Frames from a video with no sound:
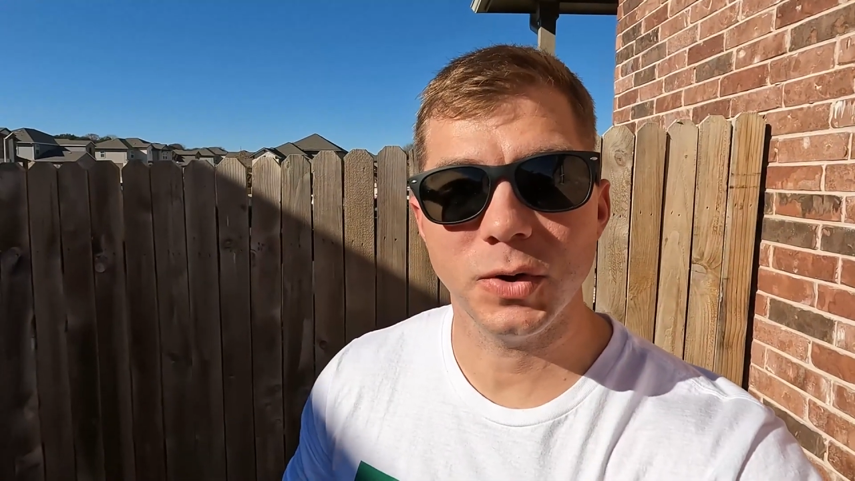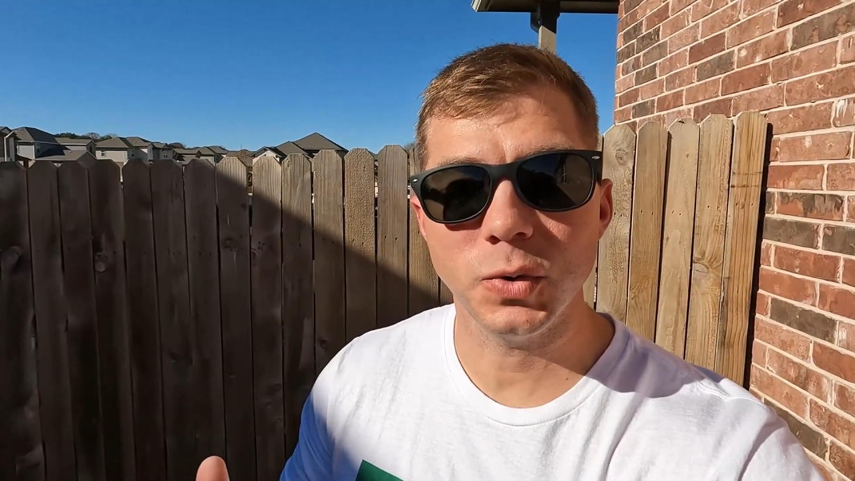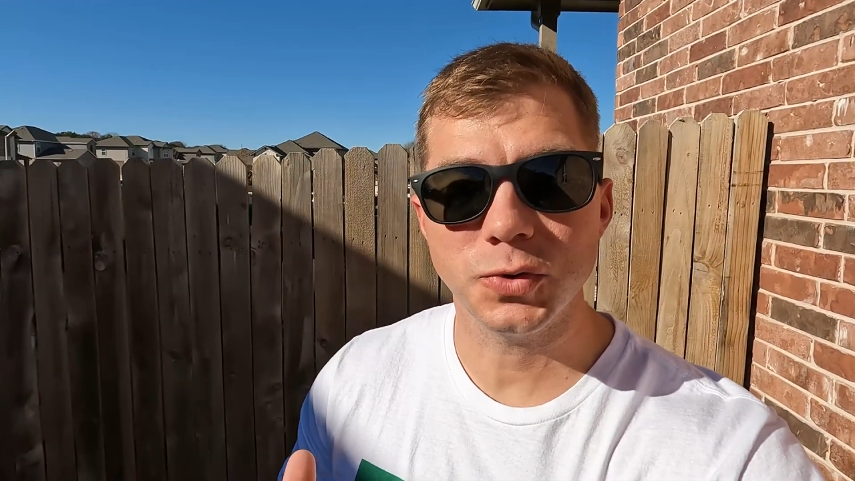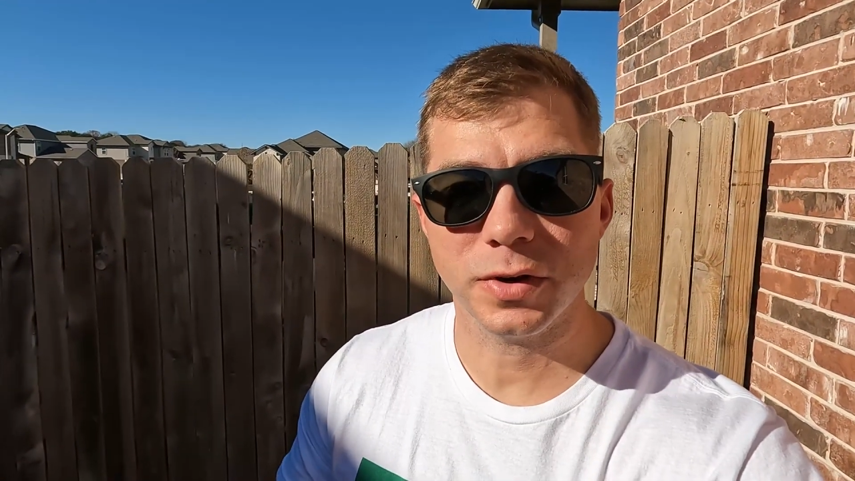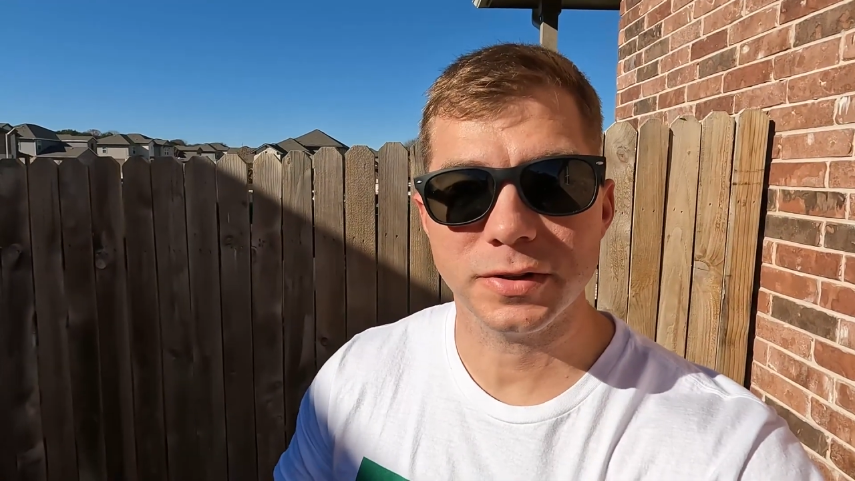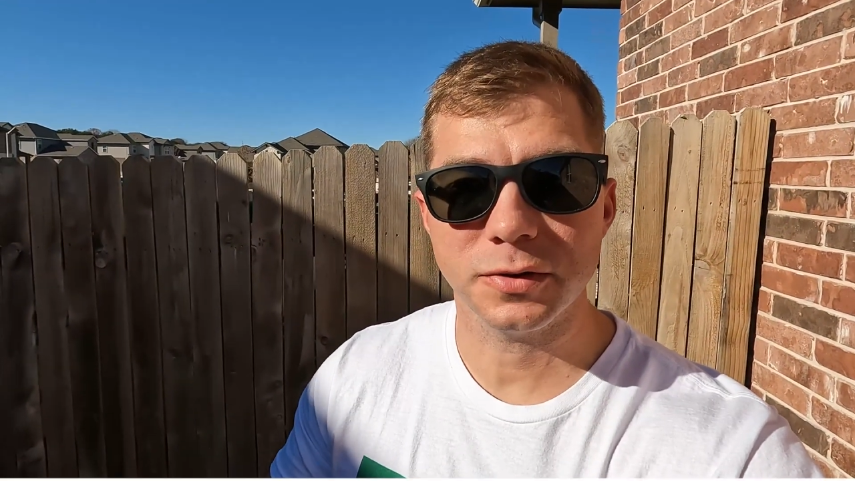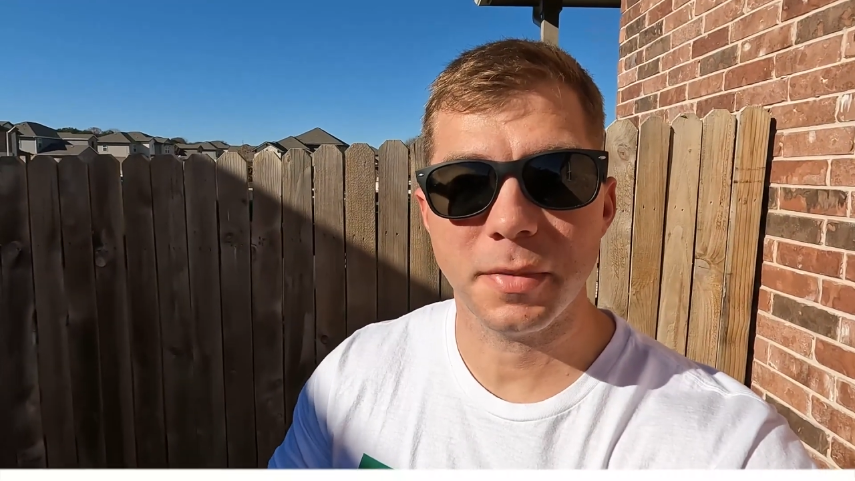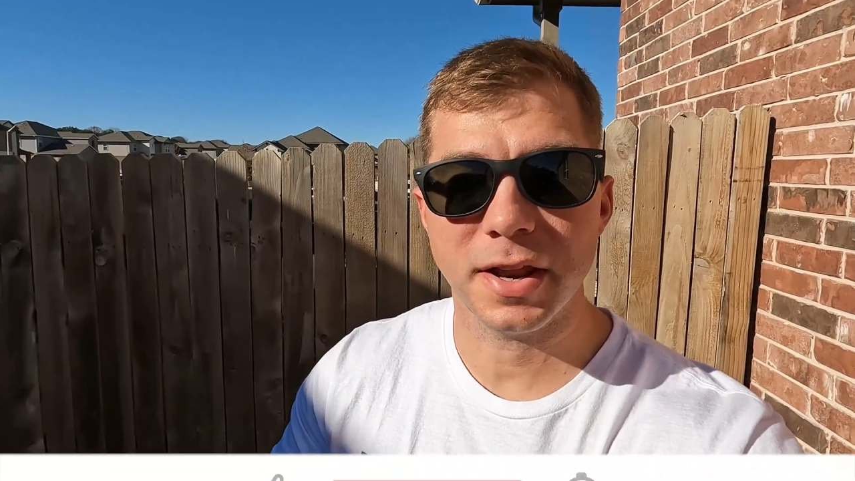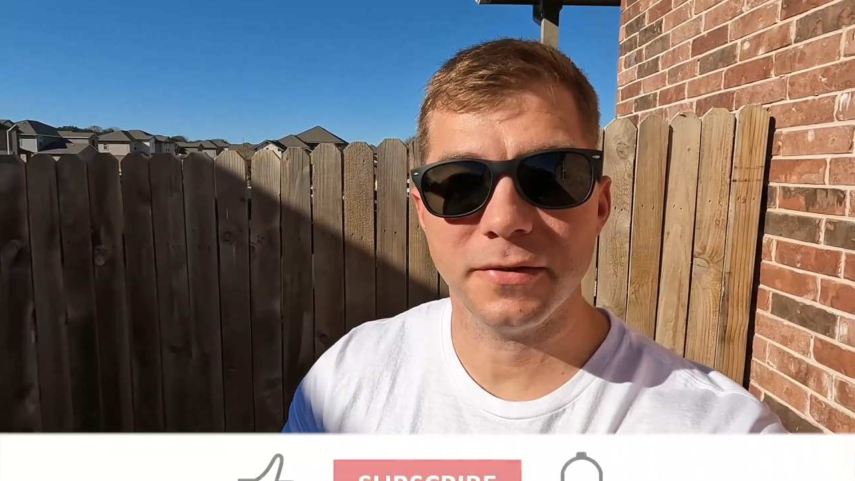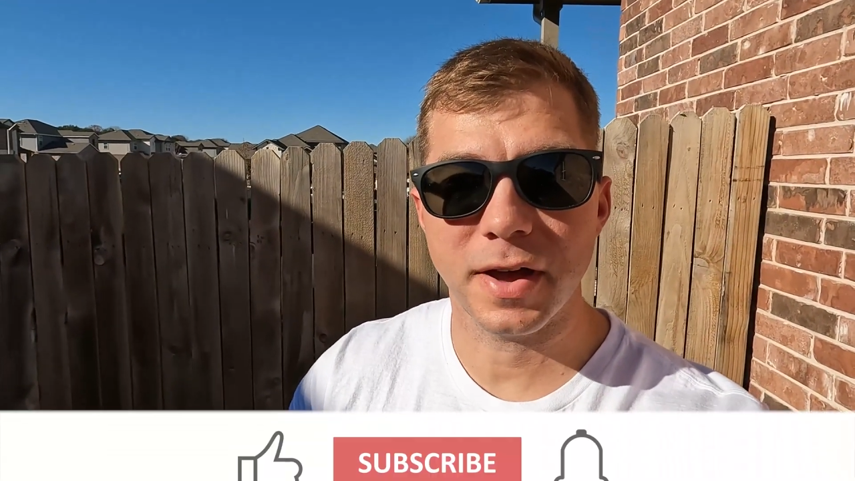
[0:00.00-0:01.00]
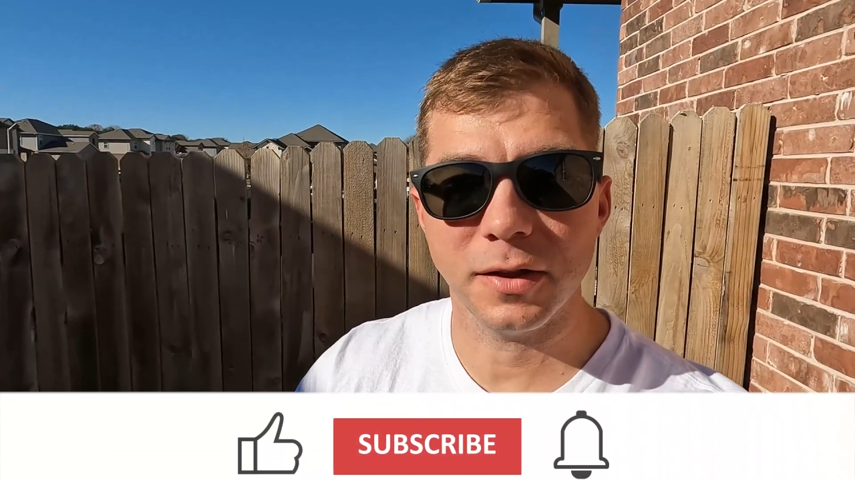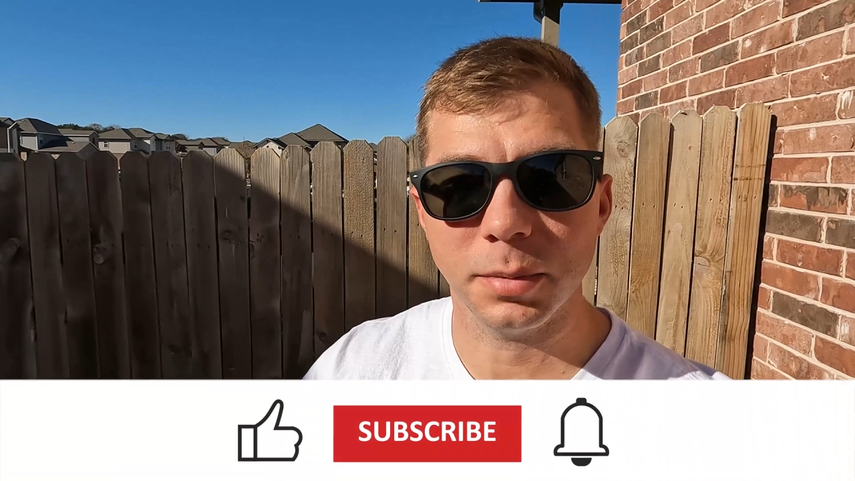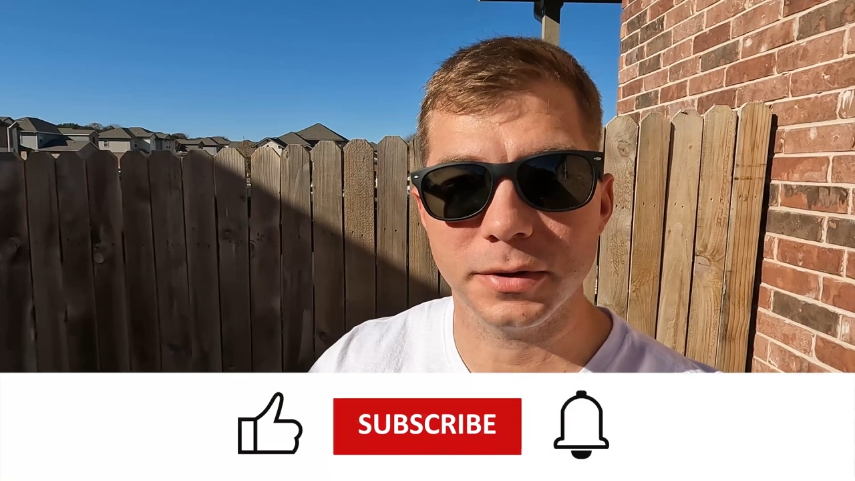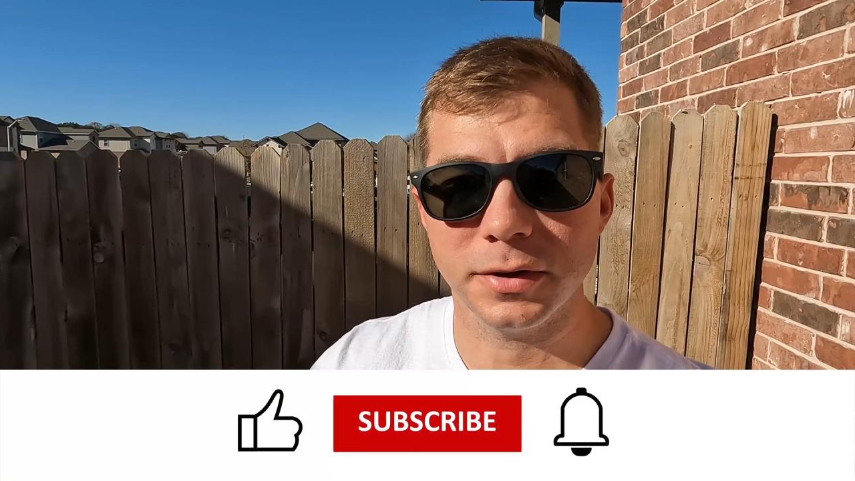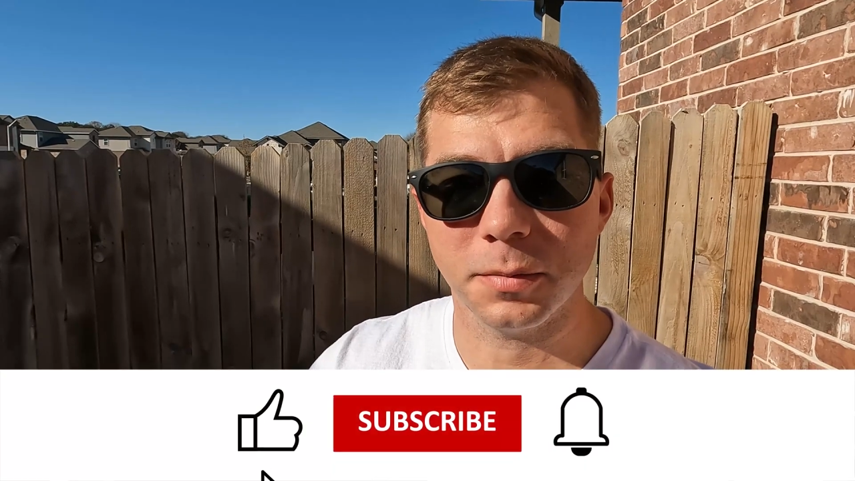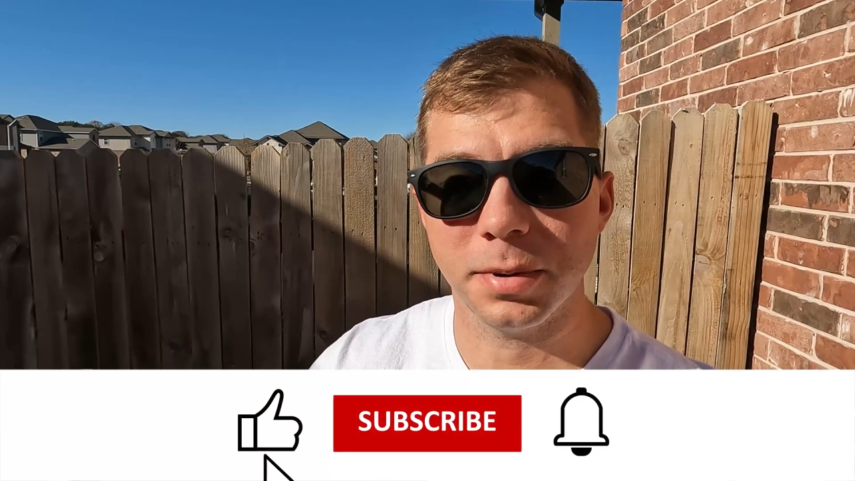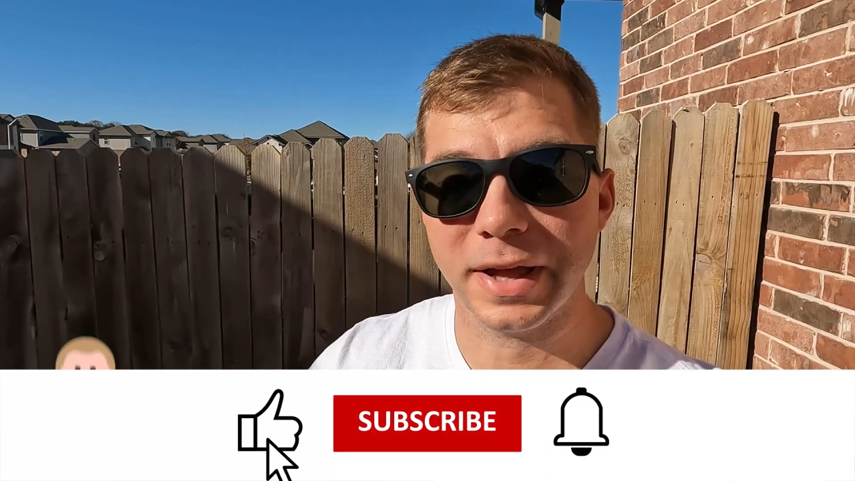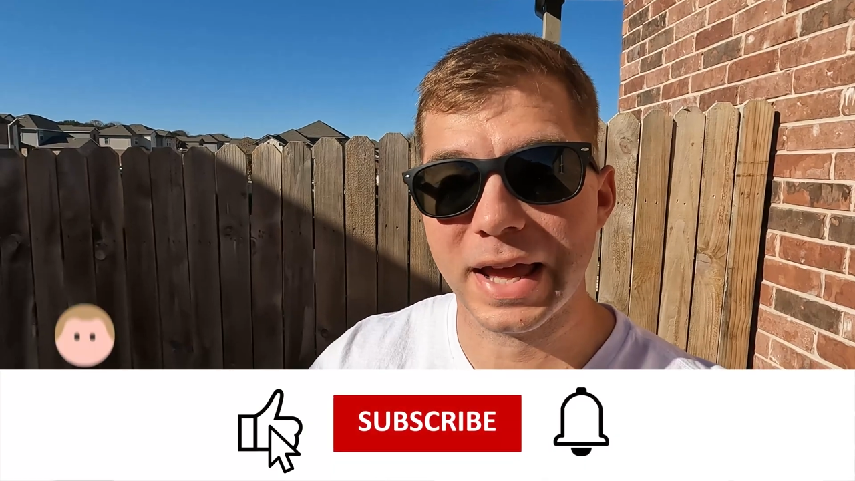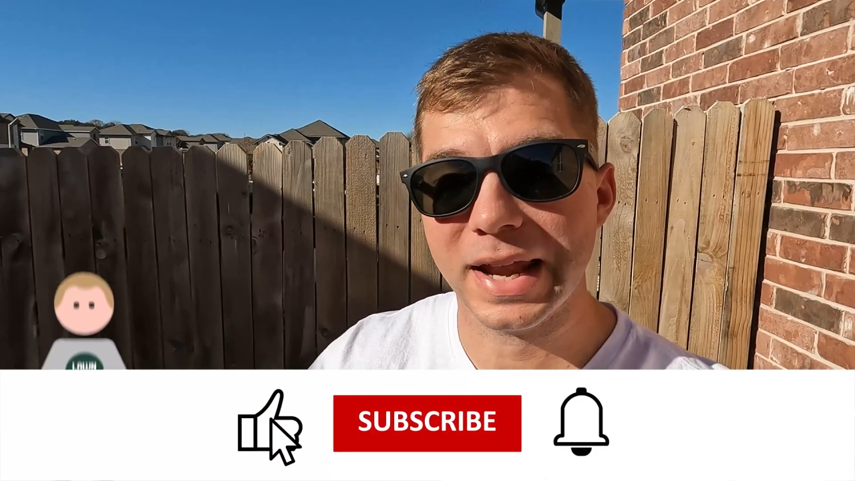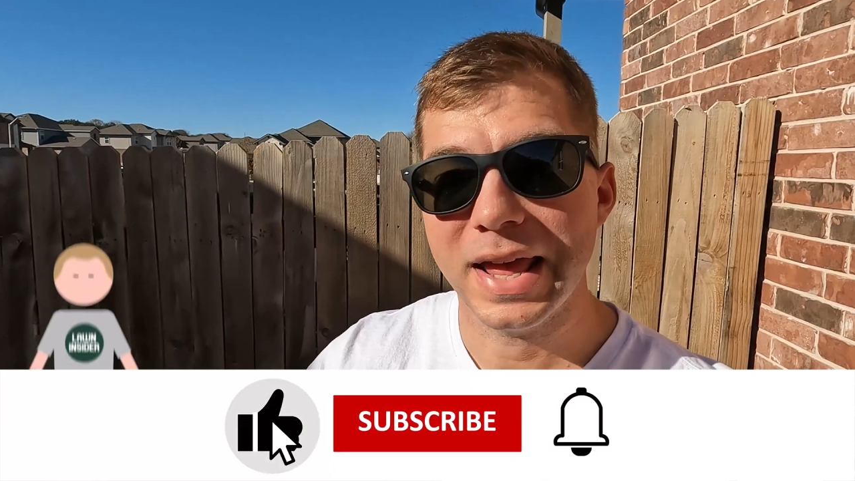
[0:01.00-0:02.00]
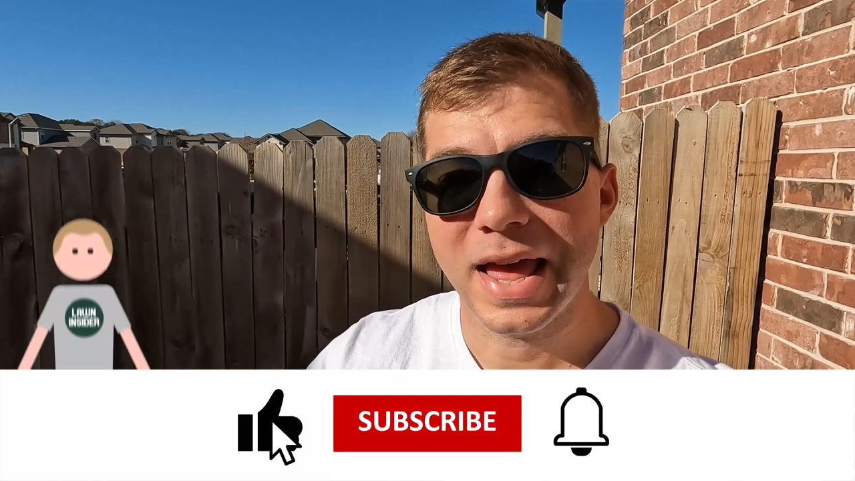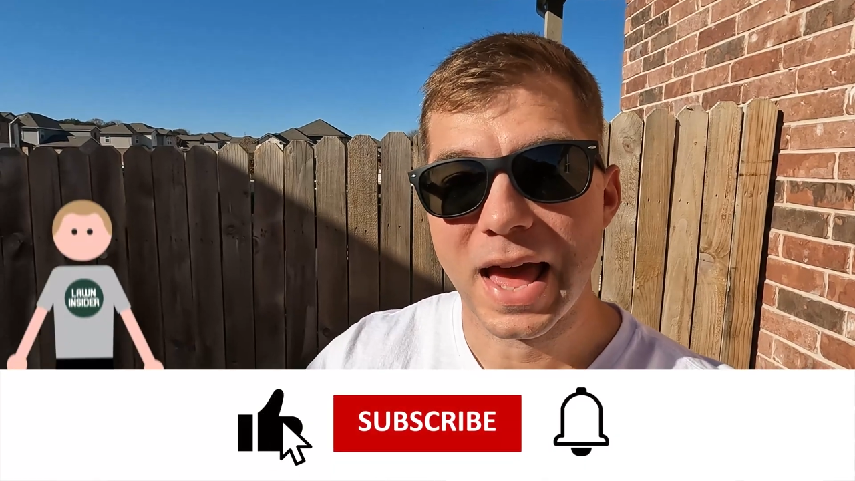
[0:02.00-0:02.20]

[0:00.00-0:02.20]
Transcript: nutrients are made available to the plant